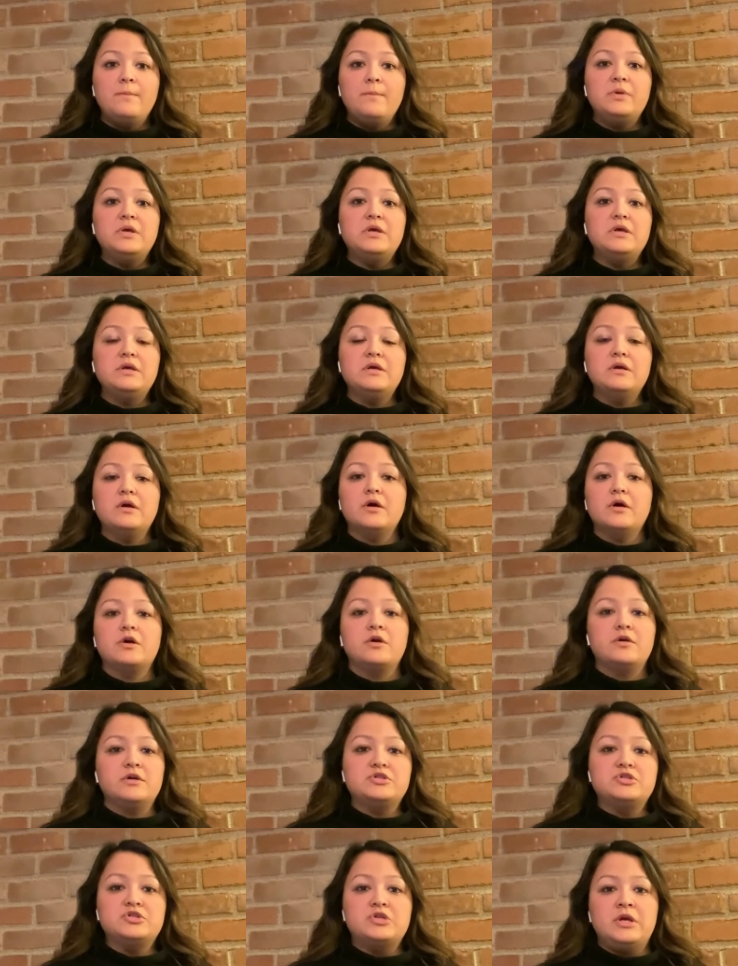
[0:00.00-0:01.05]
Being a
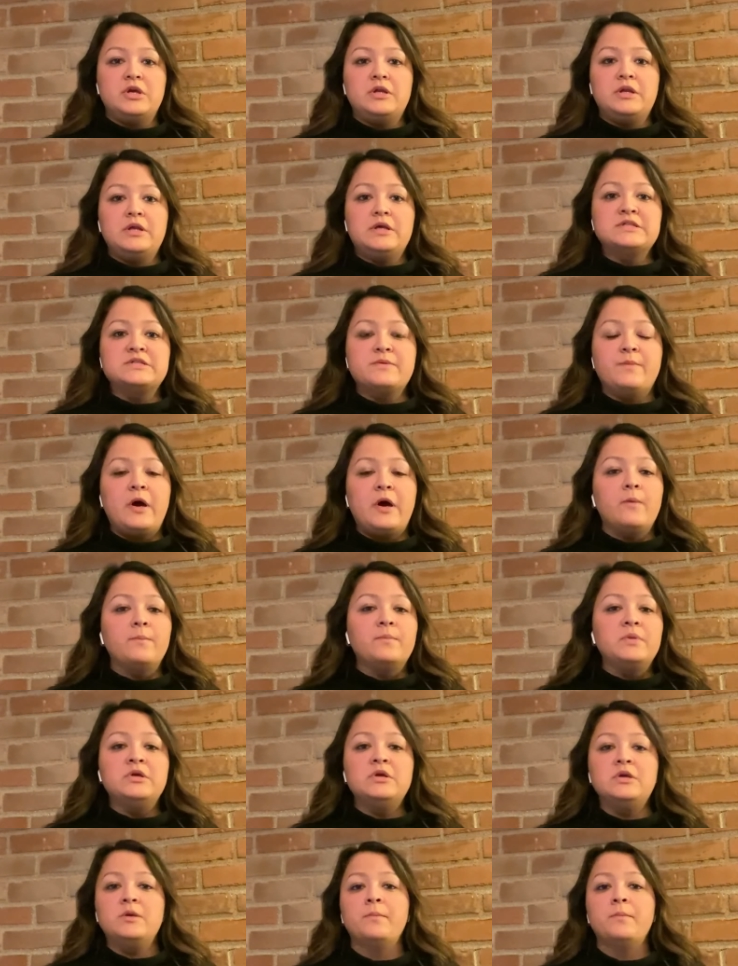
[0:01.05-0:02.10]
Christian is about
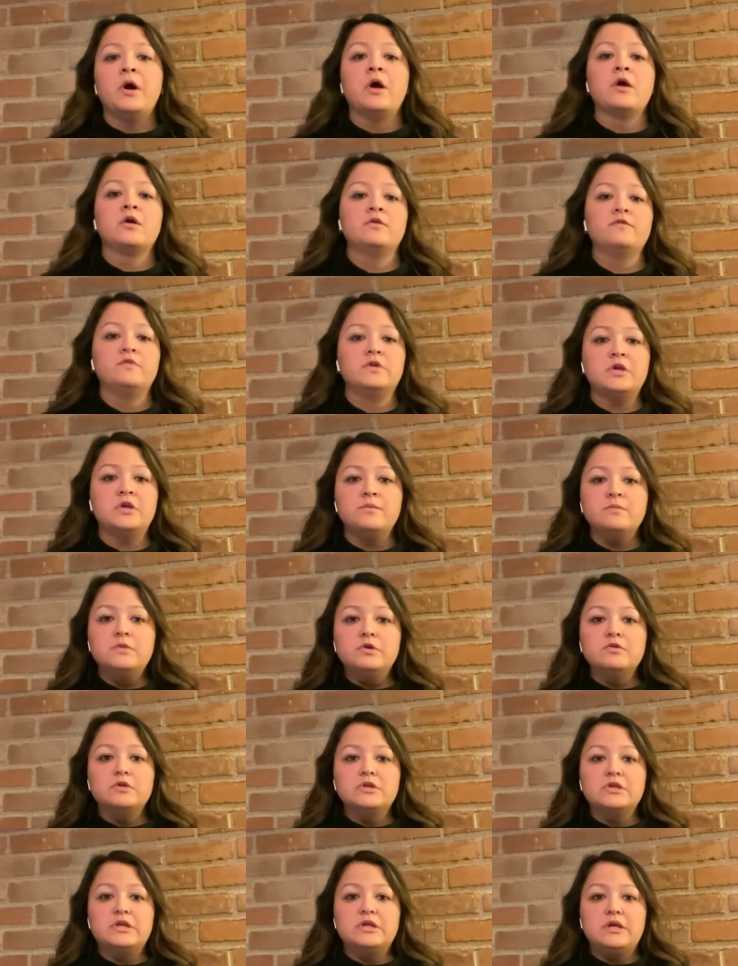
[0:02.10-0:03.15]
being part of a
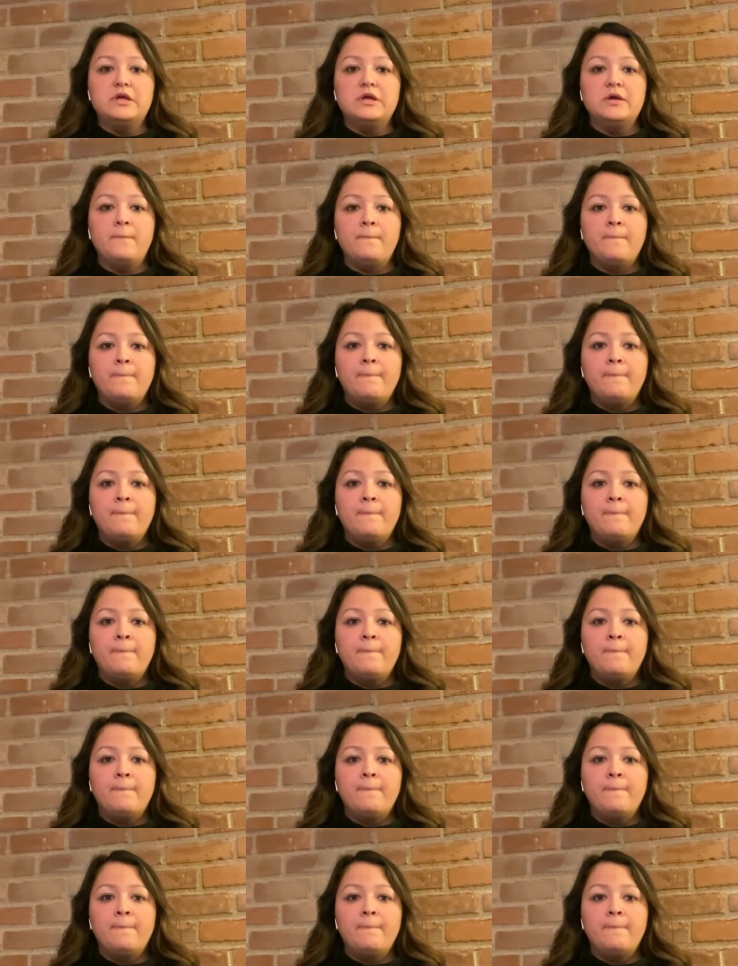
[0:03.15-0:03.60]
community.